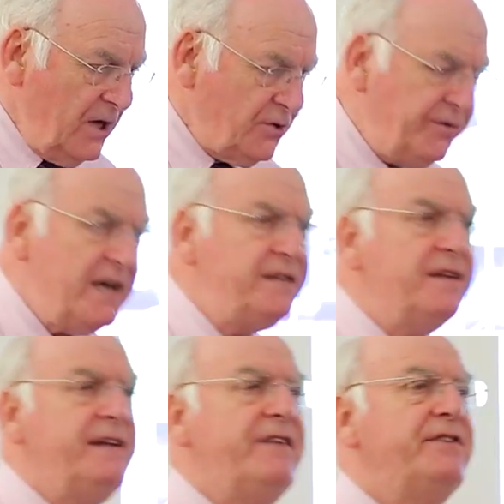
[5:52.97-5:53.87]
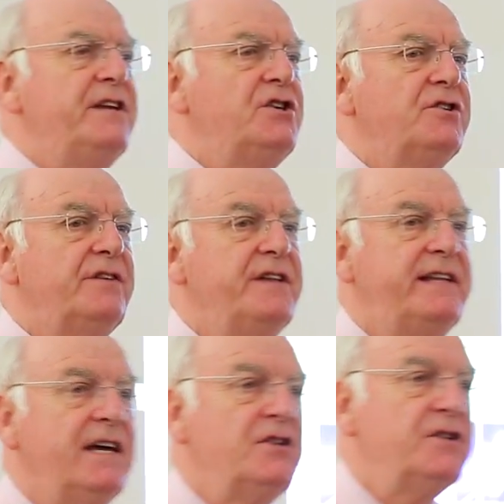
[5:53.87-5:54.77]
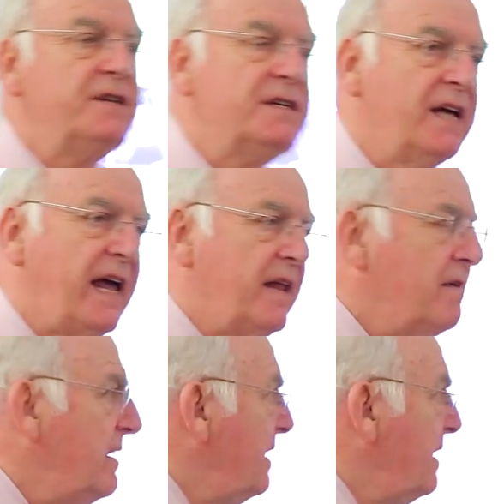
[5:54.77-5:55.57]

So there's the definition of intelligent design.